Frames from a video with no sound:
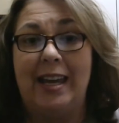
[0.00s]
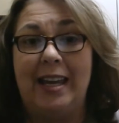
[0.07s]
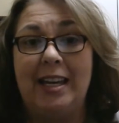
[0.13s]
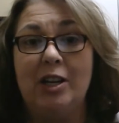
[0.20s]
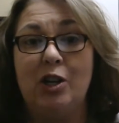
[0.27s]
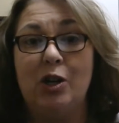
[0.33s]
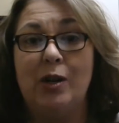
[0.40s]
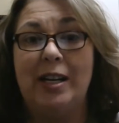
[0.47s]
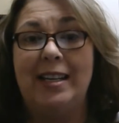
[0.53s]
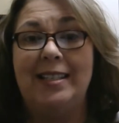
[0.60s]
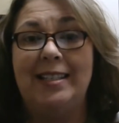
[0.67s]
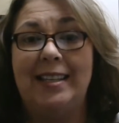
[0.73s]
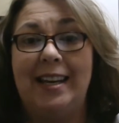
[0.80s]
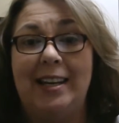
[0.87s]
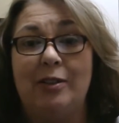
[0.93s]

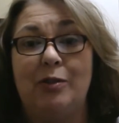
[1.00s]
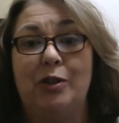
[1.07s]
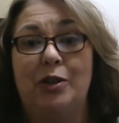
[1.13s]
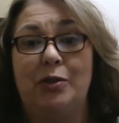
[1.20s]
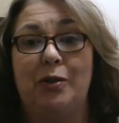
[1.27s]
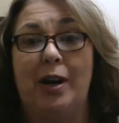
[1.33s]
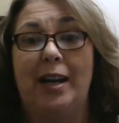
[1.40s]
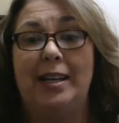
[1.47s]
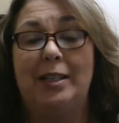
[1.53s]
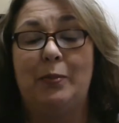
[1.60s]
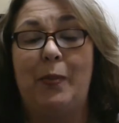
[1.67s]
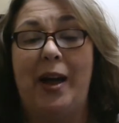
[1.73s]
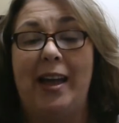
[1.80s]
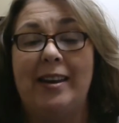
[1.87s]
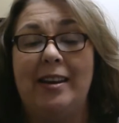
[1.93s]
increase interest rates
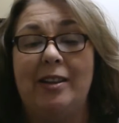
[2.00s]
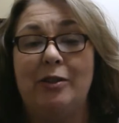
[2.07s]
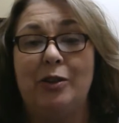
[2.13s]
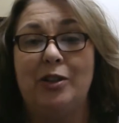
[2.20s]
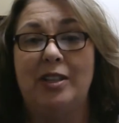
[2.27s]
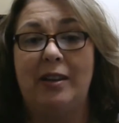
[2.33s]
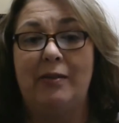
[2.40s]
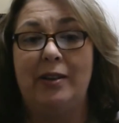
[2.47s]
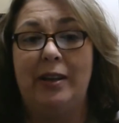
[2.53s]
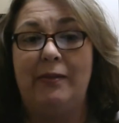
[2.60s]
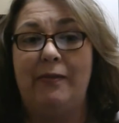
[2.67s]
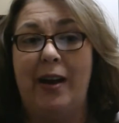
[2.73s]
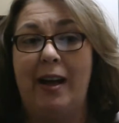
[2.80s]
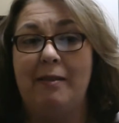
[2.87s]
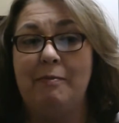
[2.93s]
by another
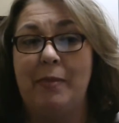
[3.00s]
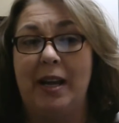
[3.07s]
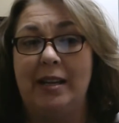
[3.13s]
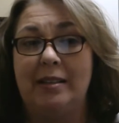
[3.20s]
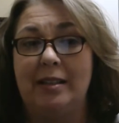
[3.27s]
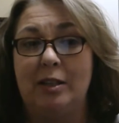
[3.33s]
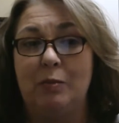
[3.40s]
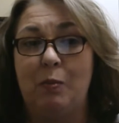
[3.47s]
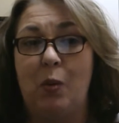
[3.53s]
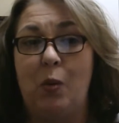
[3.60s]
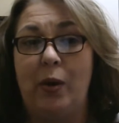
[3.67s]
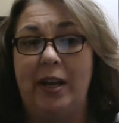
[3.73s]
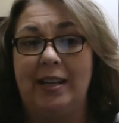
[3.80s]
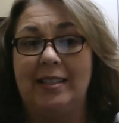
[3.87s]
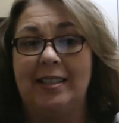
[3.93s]
75 basis
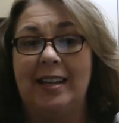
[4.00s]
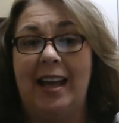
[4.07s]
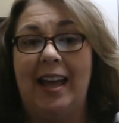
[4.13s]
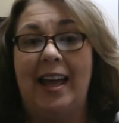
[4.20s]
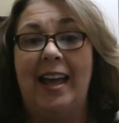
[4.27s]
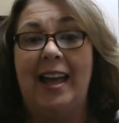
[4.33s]
points.